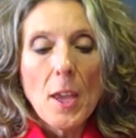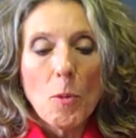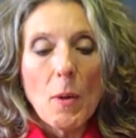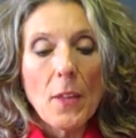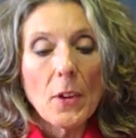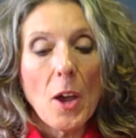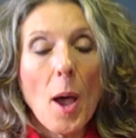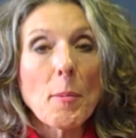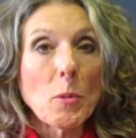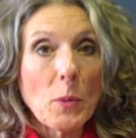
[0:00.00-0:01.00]
While the
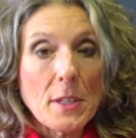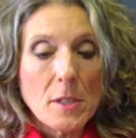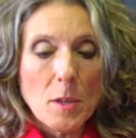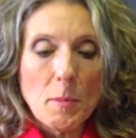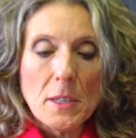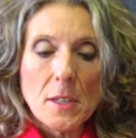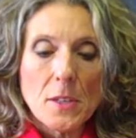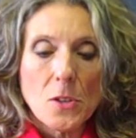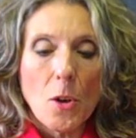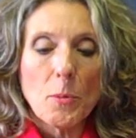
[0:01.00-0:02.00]
common wisdom is
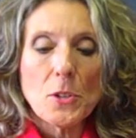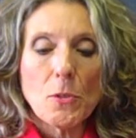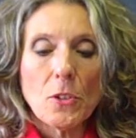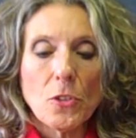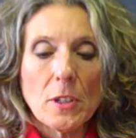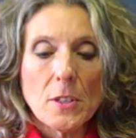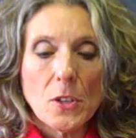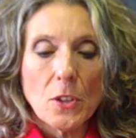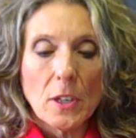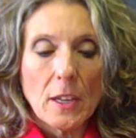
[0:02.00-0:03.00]
that salt restriction
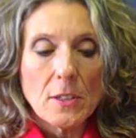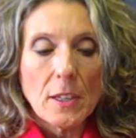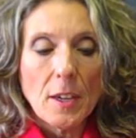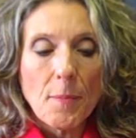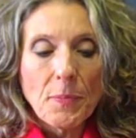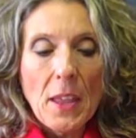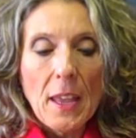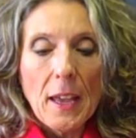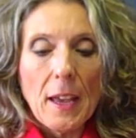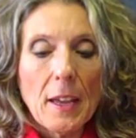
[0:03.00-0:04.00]
is a good idea,
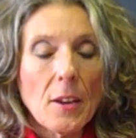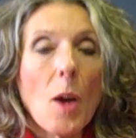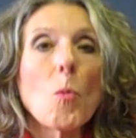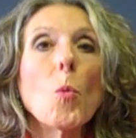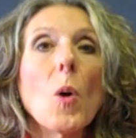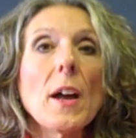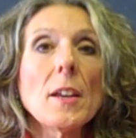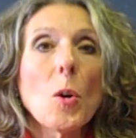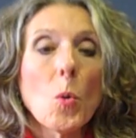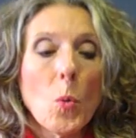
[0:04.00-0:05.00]
uh, not
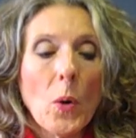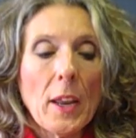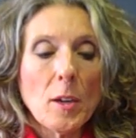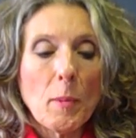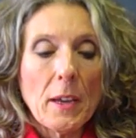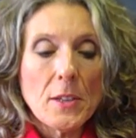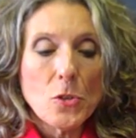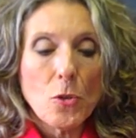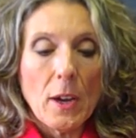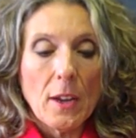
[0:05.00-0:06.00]
one
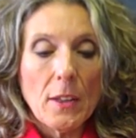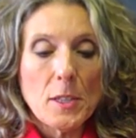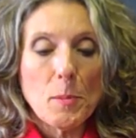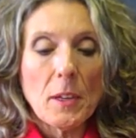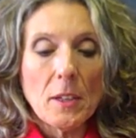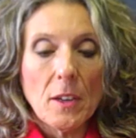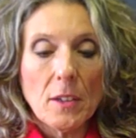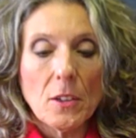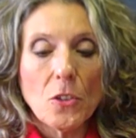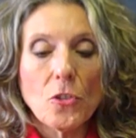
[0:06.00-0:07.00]
randomized trial has been
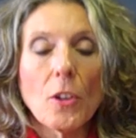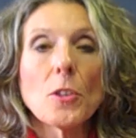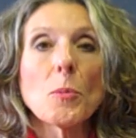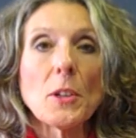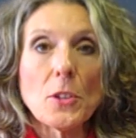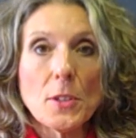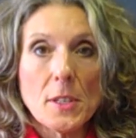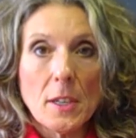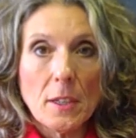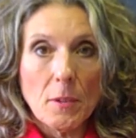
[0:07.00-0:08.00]
conducted to show that
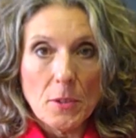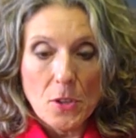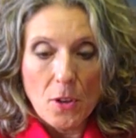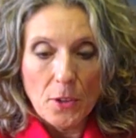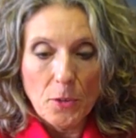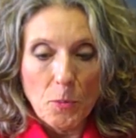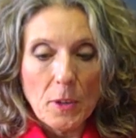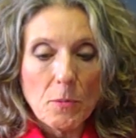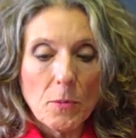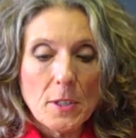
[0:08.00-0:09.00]
reducing salt
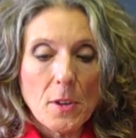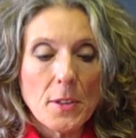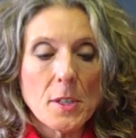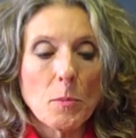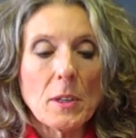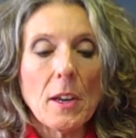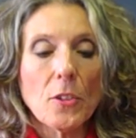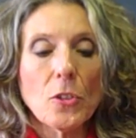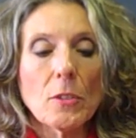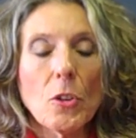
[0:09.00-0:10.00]
re results in
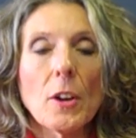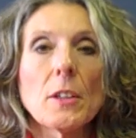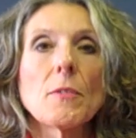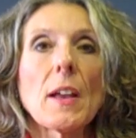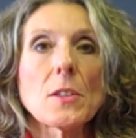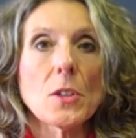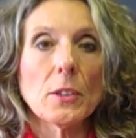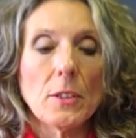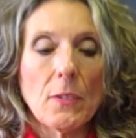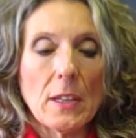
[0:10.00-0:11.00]
reduction of
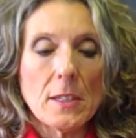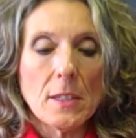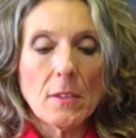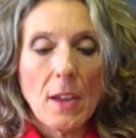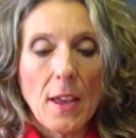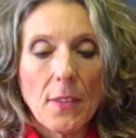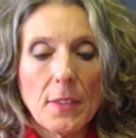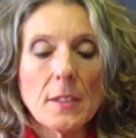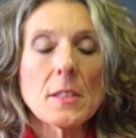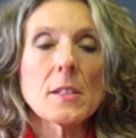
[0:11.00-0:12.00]
cardiovascular events and death.
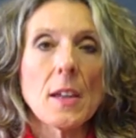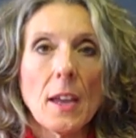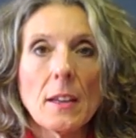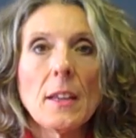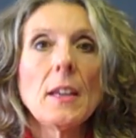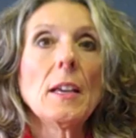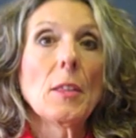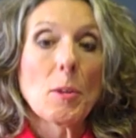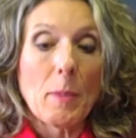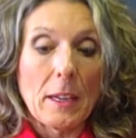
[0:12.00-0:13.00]
Instead,
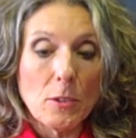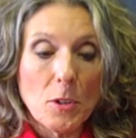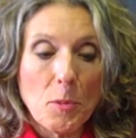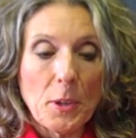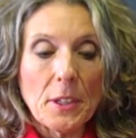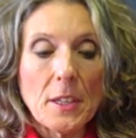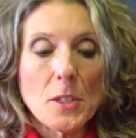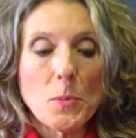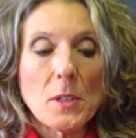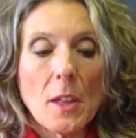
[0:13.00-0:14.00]
the medical community
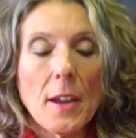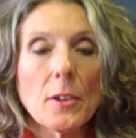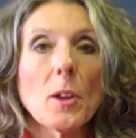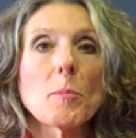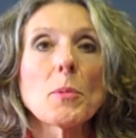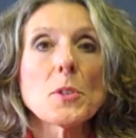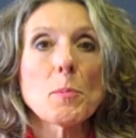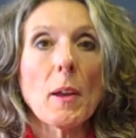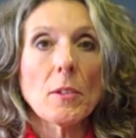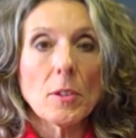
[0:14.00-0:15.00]
has relied on
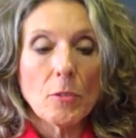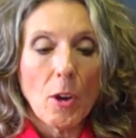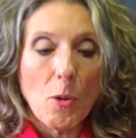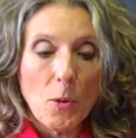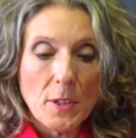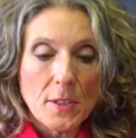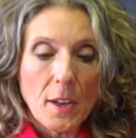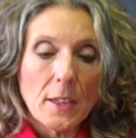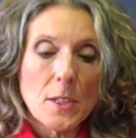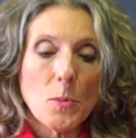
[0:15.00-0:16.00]
prospective cohort
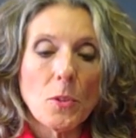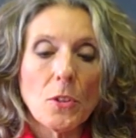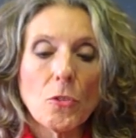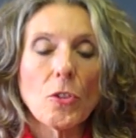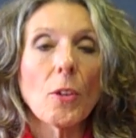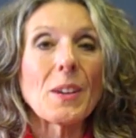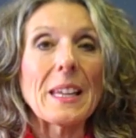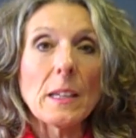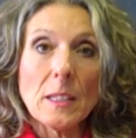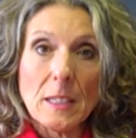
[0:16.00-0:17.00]
studies which have shown
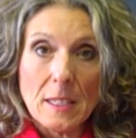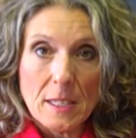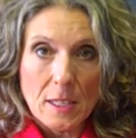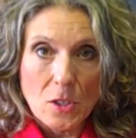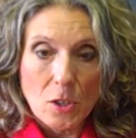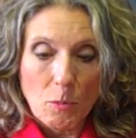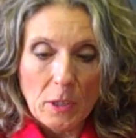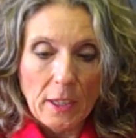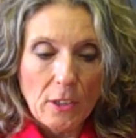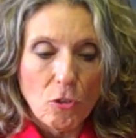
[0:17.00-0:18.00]
inconsistent
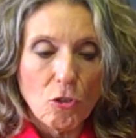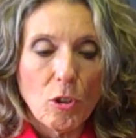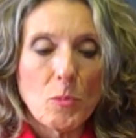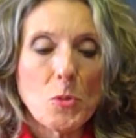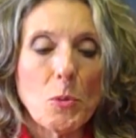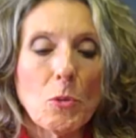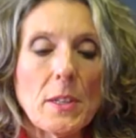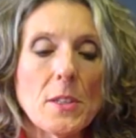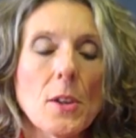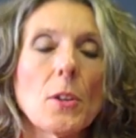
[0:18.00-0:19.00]
relationships
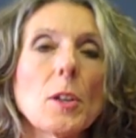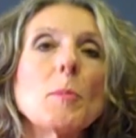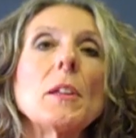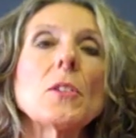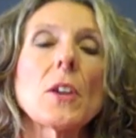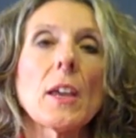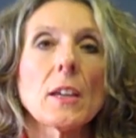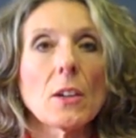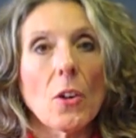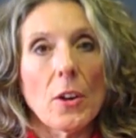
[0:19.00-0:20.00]
between sodium
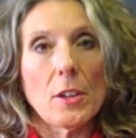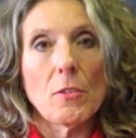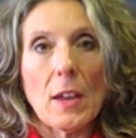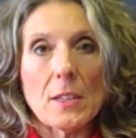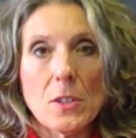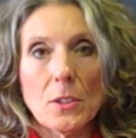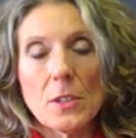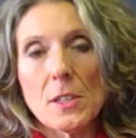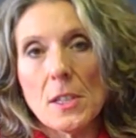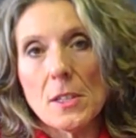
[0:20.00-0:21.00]
intake and cardiovascular
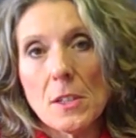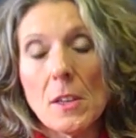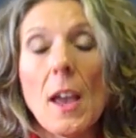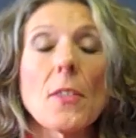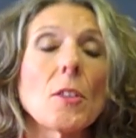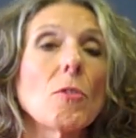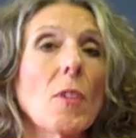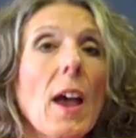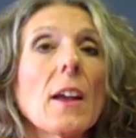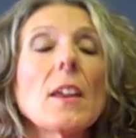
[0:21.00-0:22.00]
disease and death. In
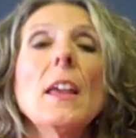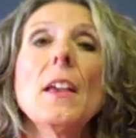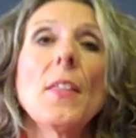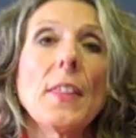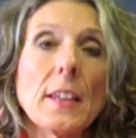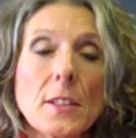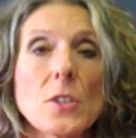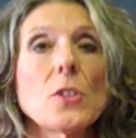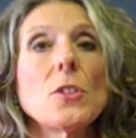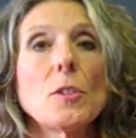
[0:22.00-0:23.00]
fact, the
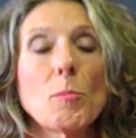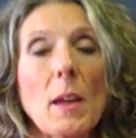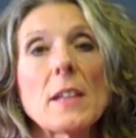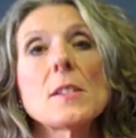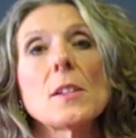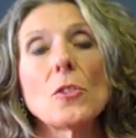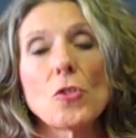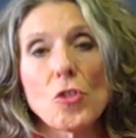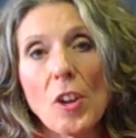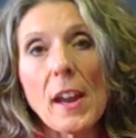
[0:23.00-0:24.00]
Institute of Medicine
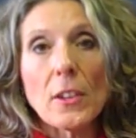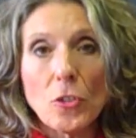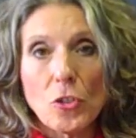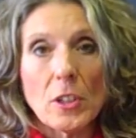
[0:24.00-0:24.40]
changed